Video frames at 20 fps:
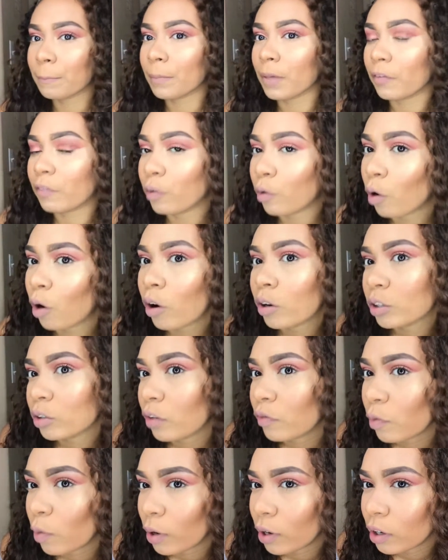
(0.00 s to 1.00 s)
If you want
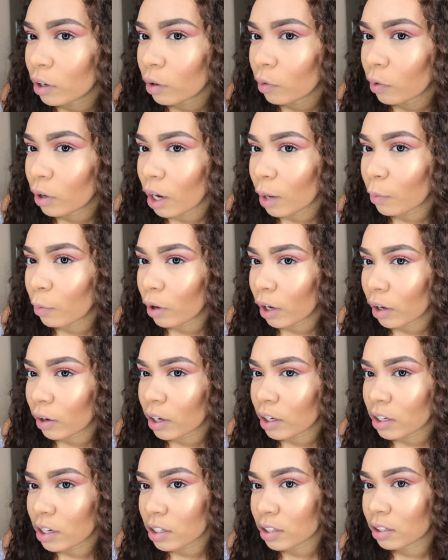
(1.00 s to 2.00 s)
to know what I'm
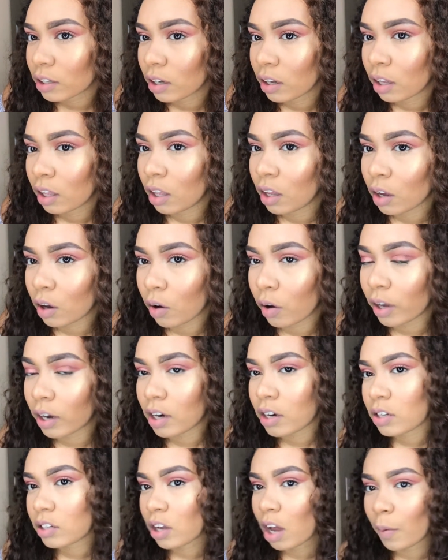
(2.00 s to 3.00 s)
wearing, just go ahead
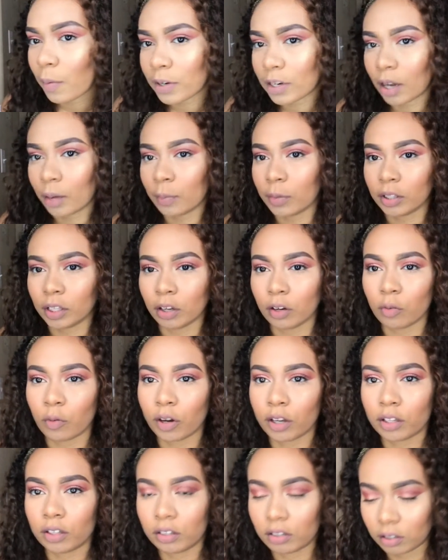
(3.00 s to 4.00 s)
and just comment down below
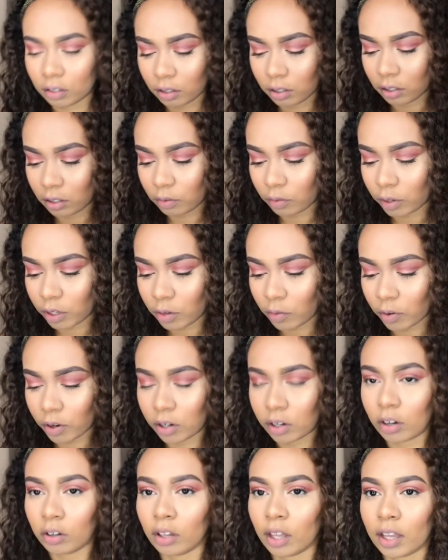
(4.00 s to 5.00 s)
what you want
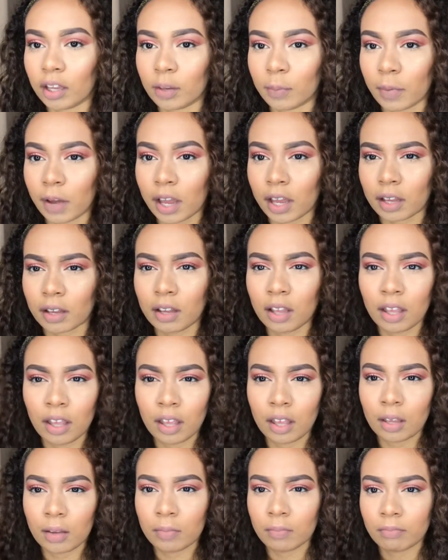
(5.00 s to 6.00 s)
to know, like
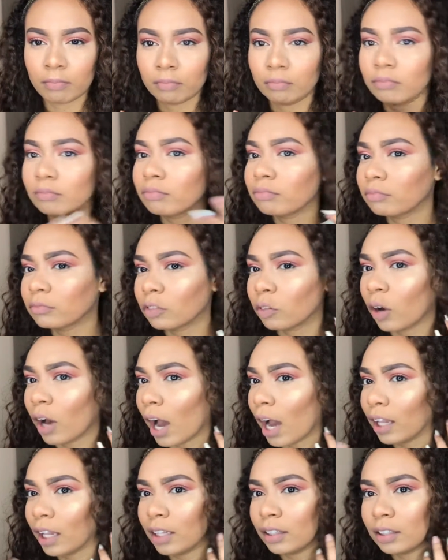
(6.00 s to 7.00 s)
what
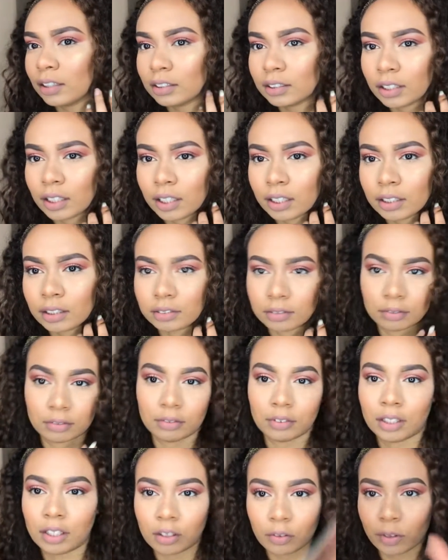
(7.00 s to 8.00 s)
highlight this is, or
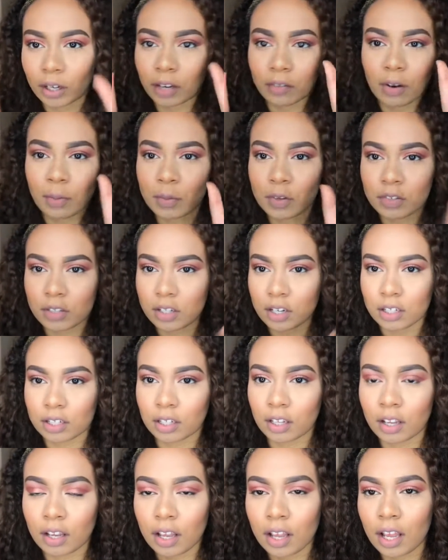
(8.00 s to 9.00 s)
you know, whatever I'm using.
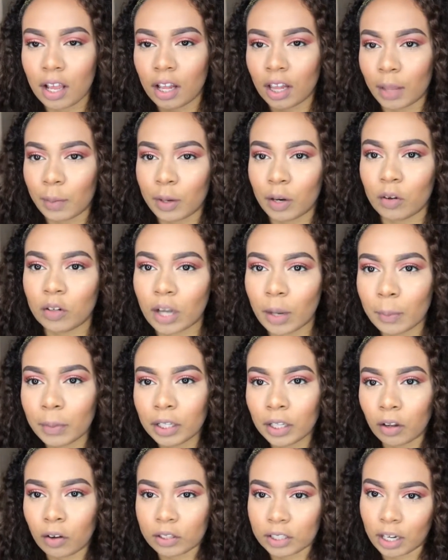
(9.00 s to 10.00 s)
Just let me know down
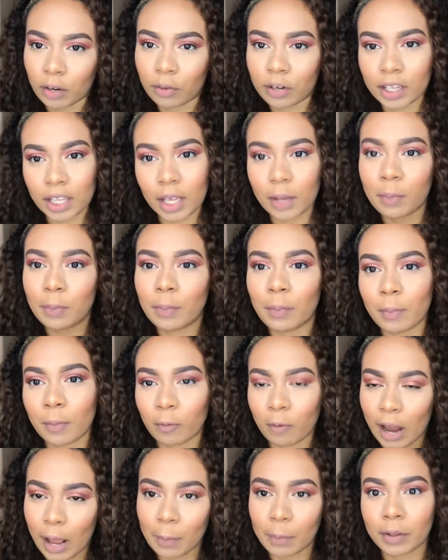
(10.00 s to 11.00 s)
below because I don't want to keep
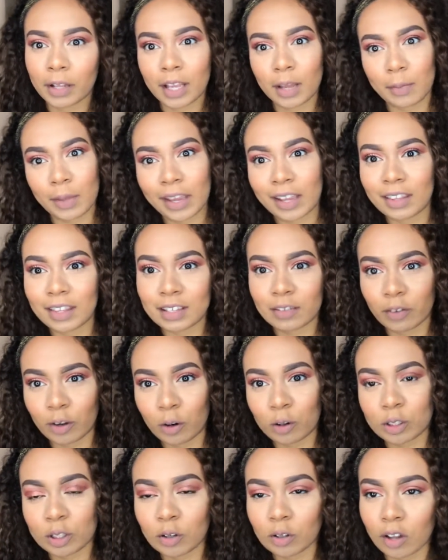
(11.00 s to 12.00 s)
rambling and making this
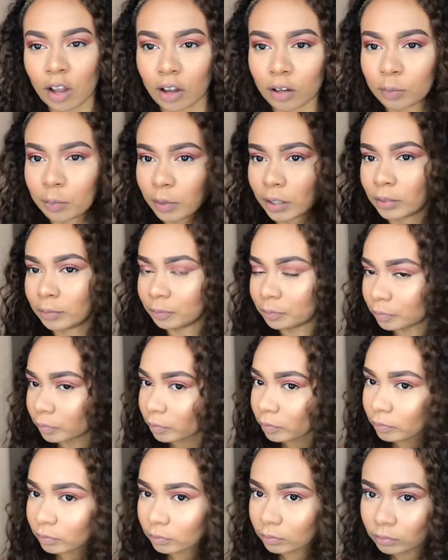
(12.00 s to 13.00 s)
video so long. But
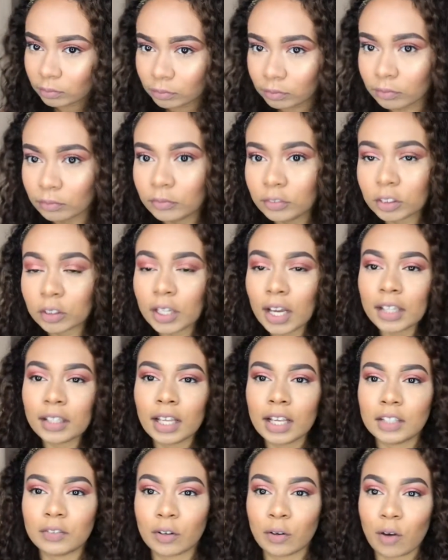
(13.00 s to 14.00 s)
so yeah,
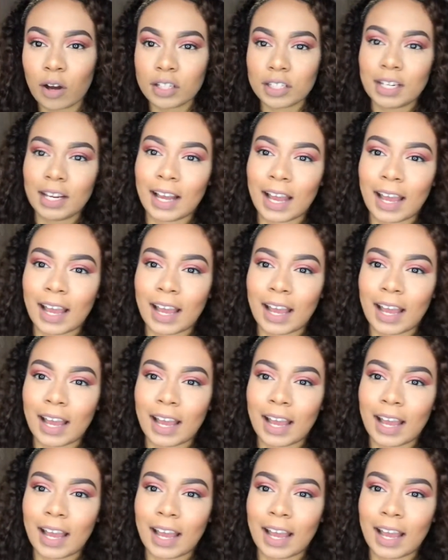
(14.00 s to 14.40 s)
thanks for watching,